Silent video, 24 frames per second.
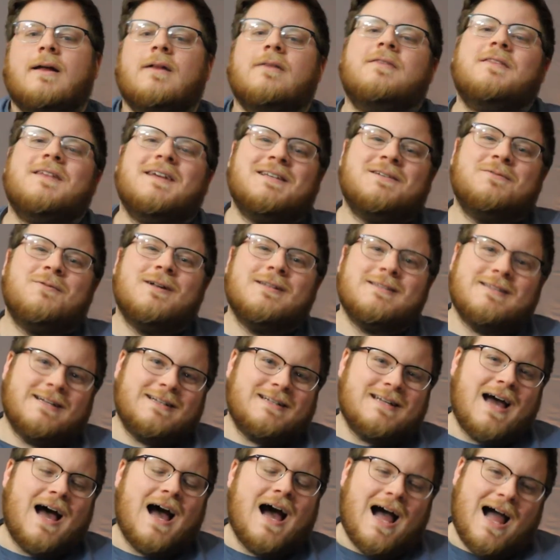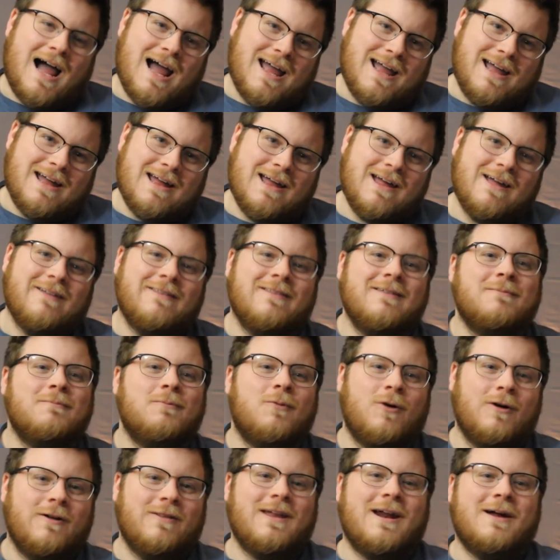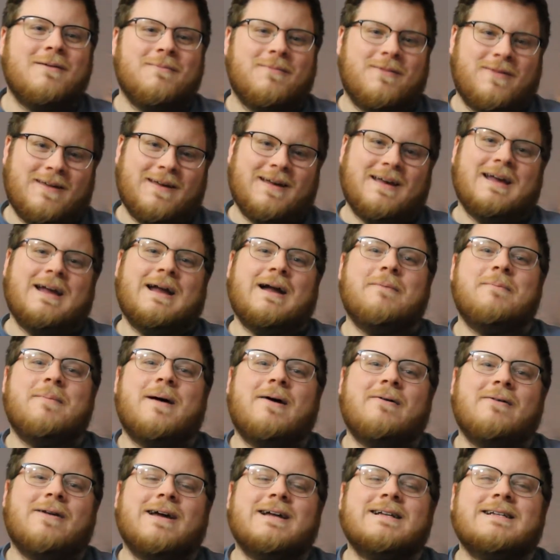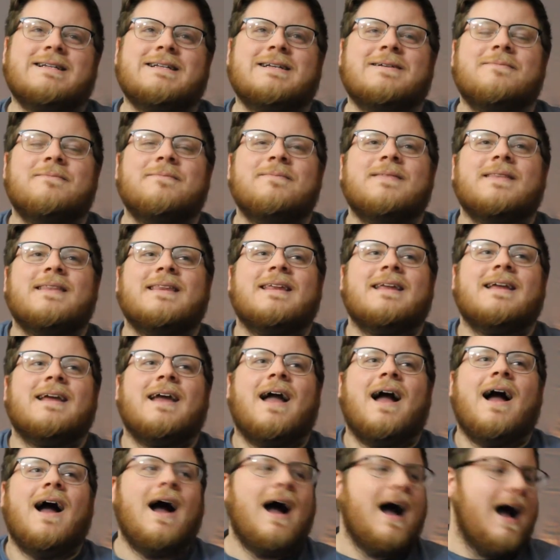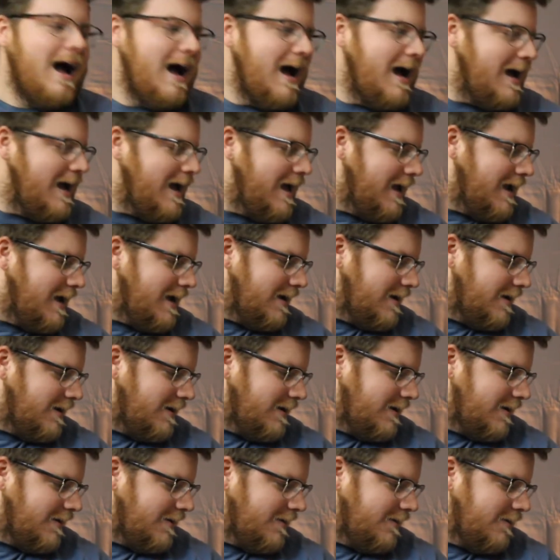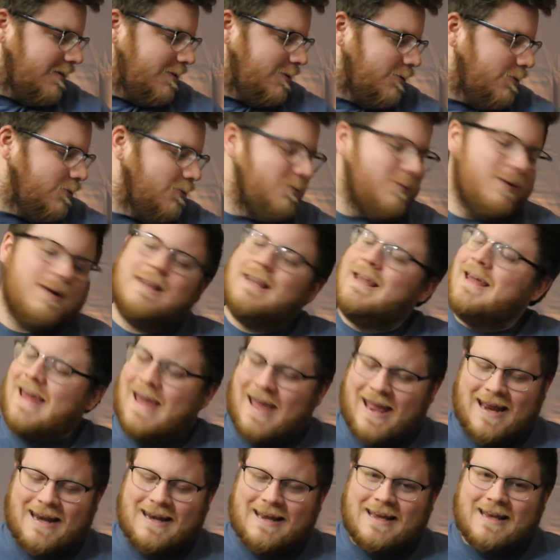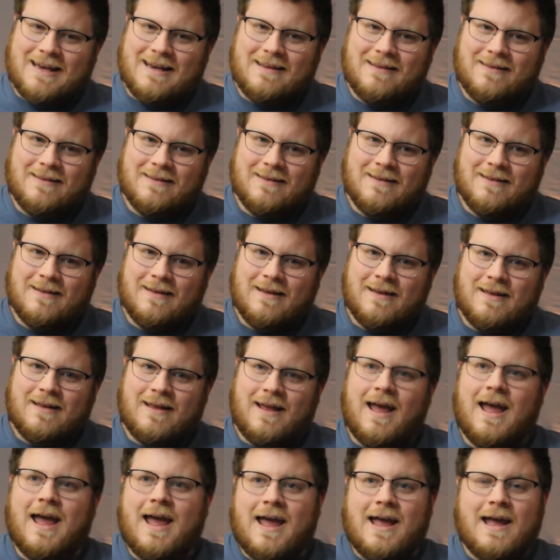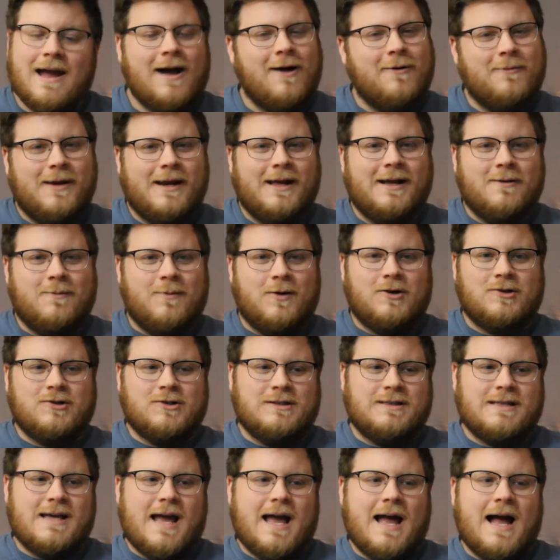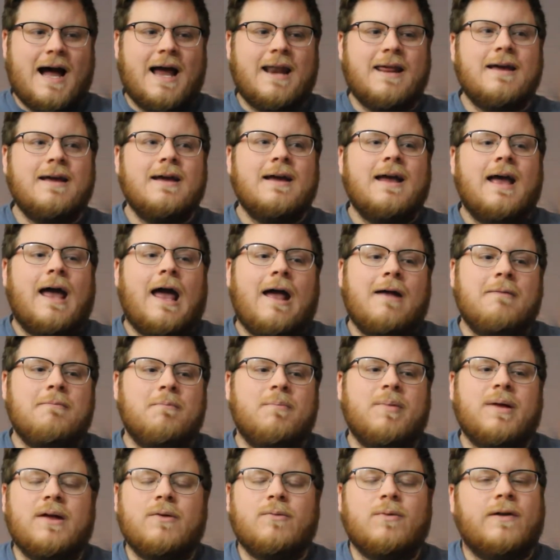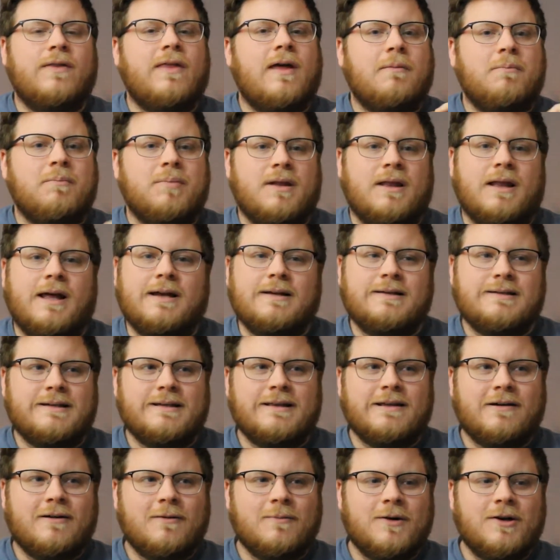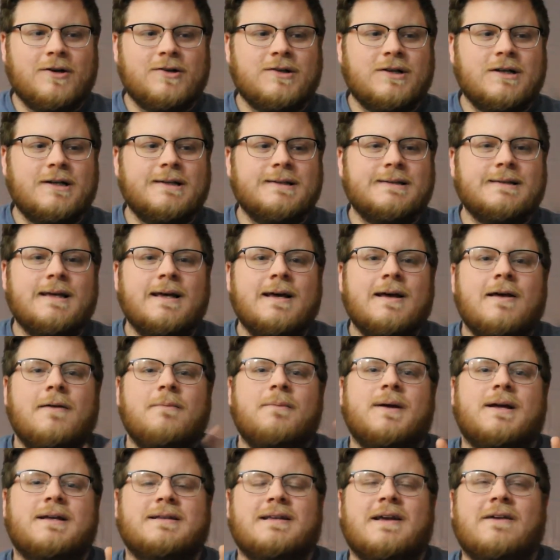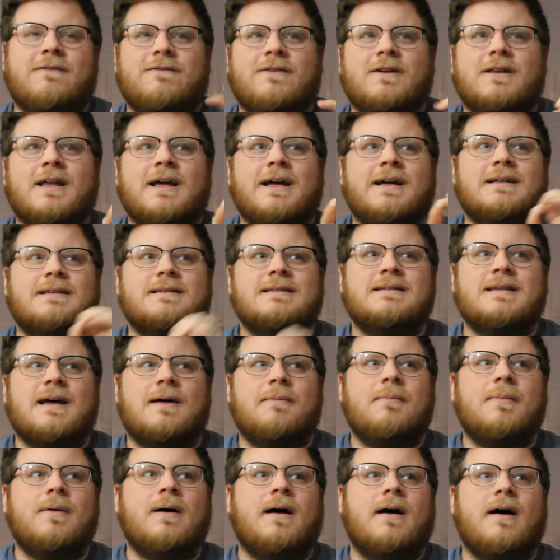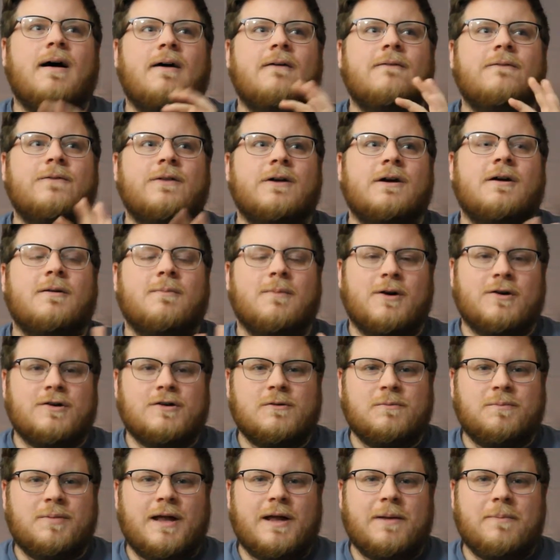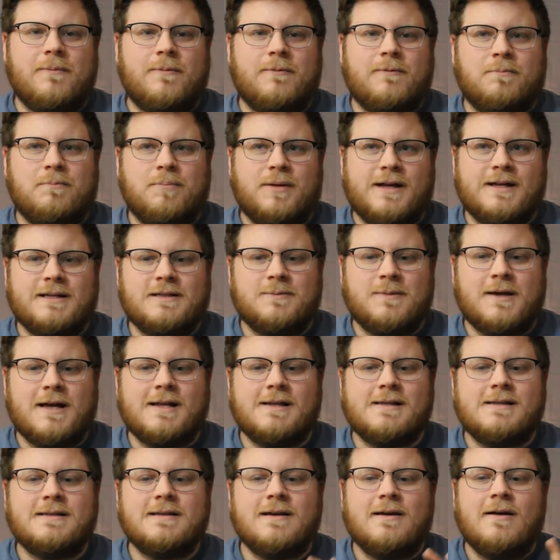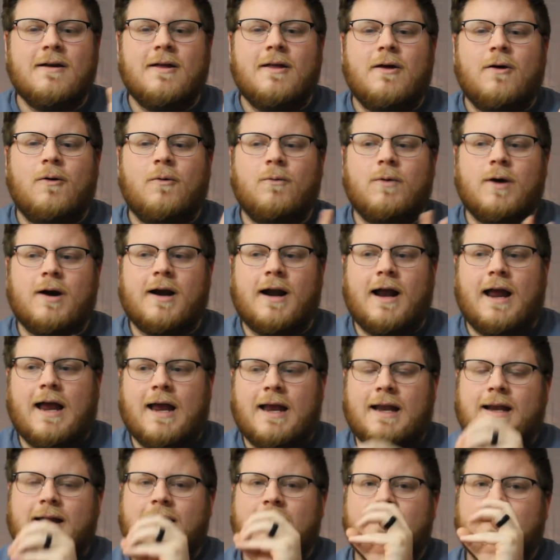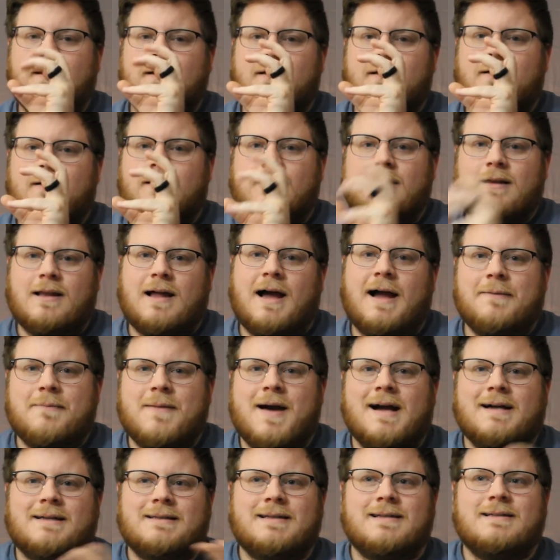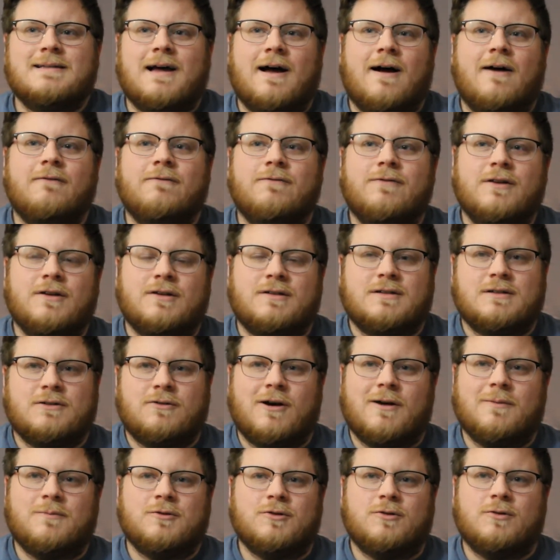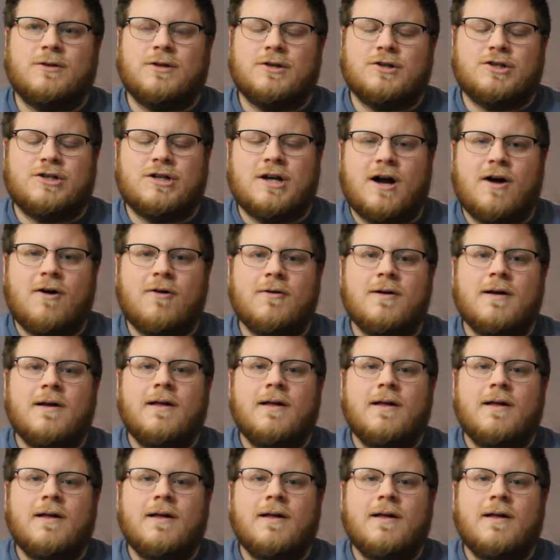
This one's a tie, the more that I'm thinking about it. I really hated A, how many commercials they had, and B, where they placed the commercials, because I feel like some of the commercial pla placements were in climaxes of the script or the show.